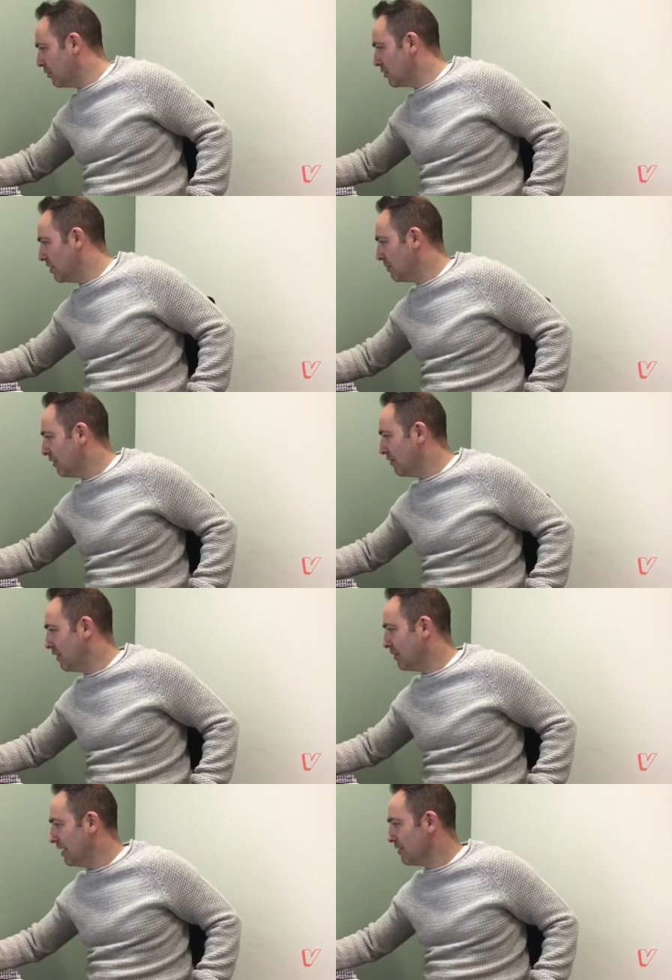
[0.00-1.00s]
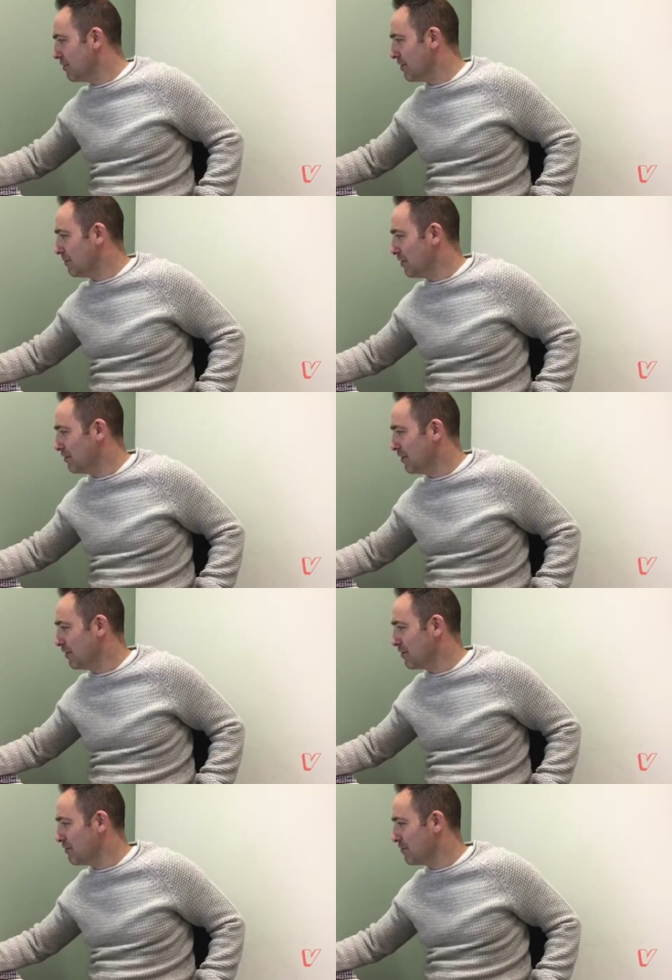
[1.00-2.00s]
I will turn my phone down so my
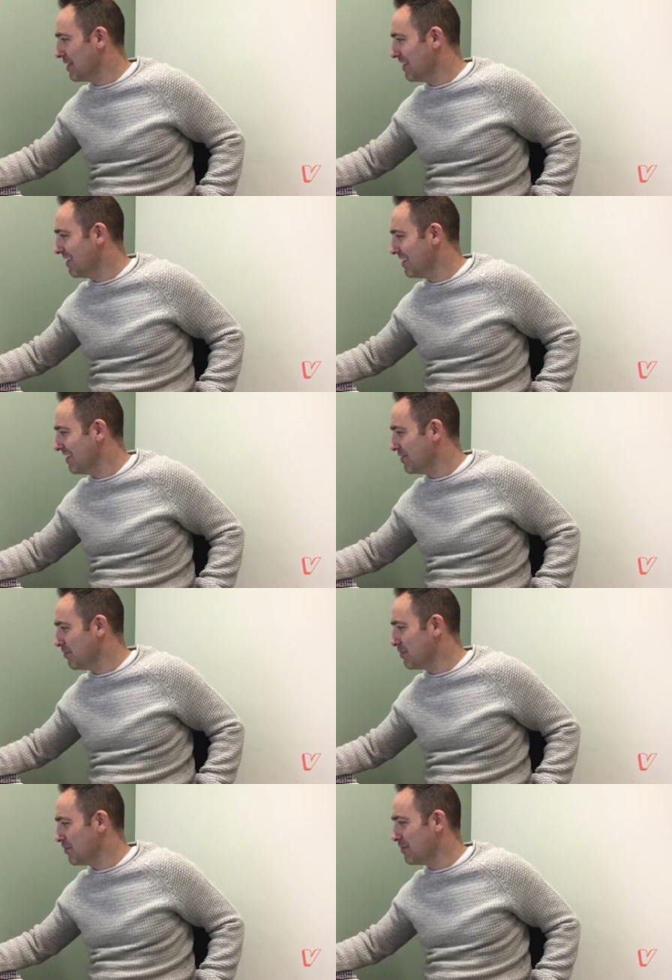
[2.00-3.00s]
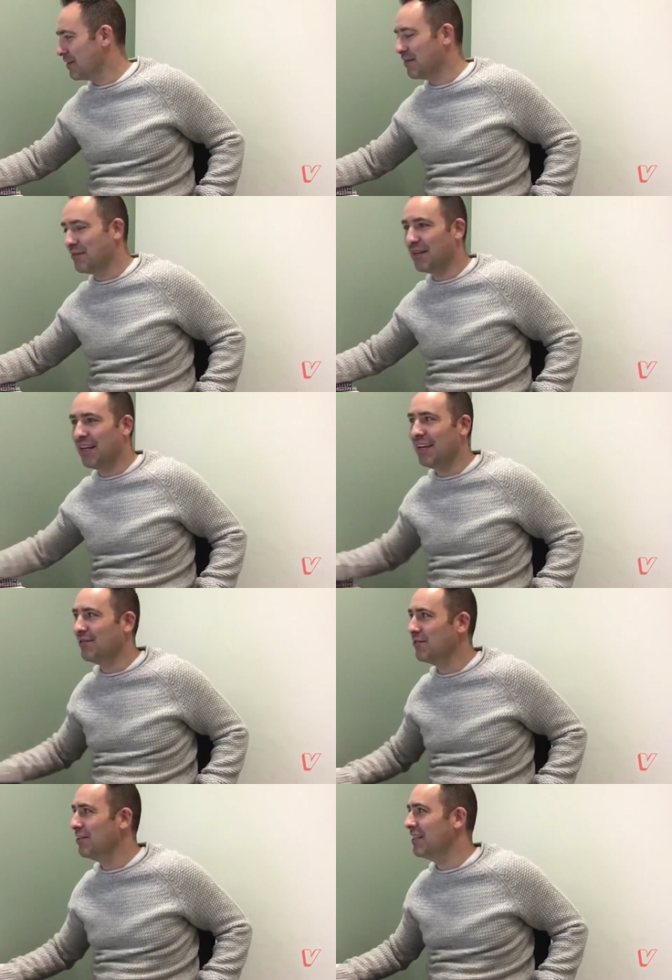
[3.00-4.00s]
phone doesn't ring. Always one thing I forget.
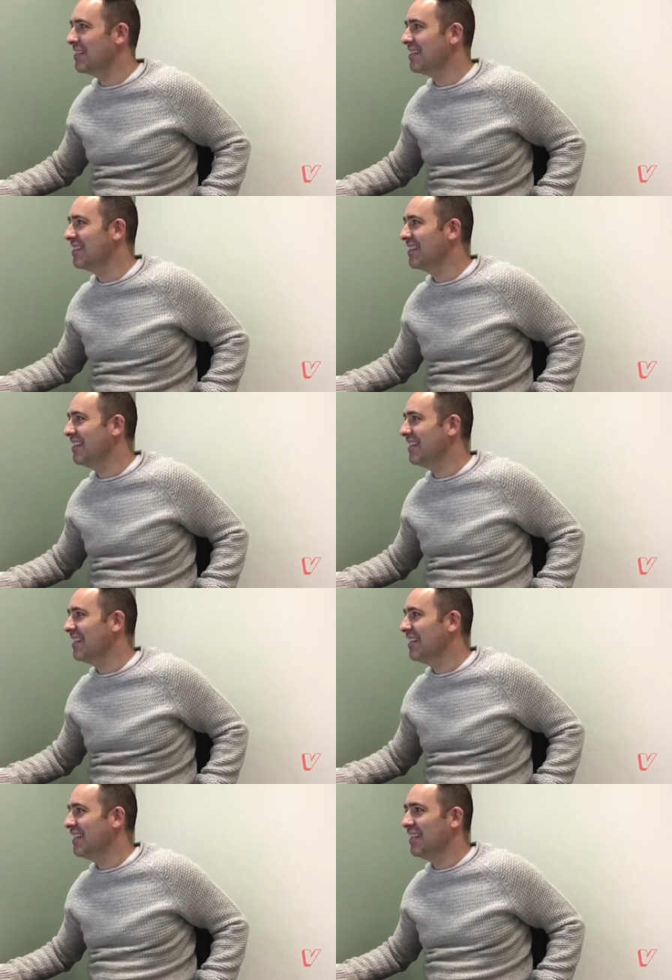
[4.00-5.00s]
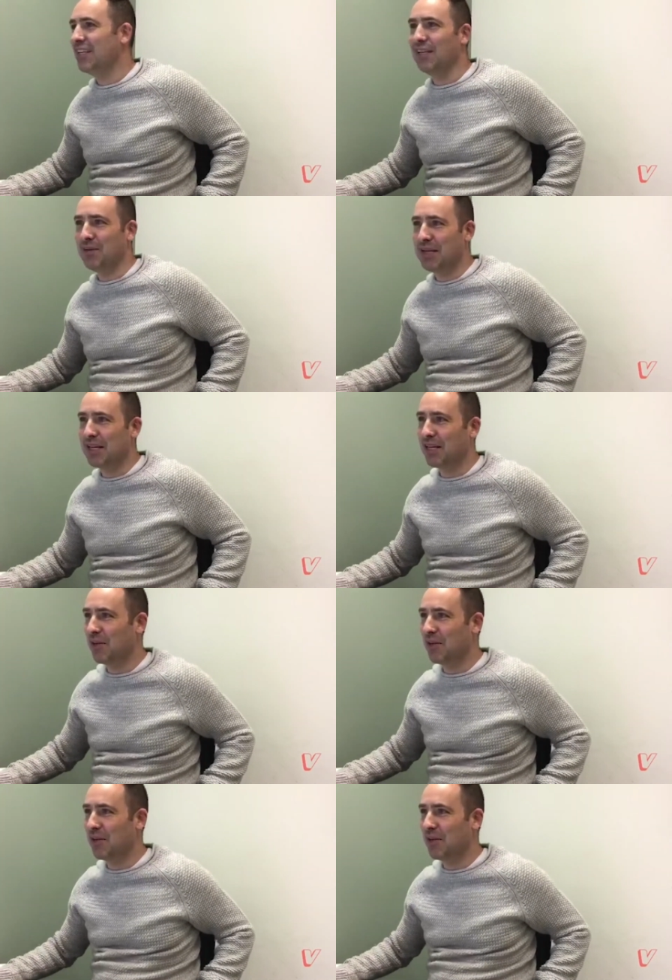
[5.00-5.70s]
Right, here we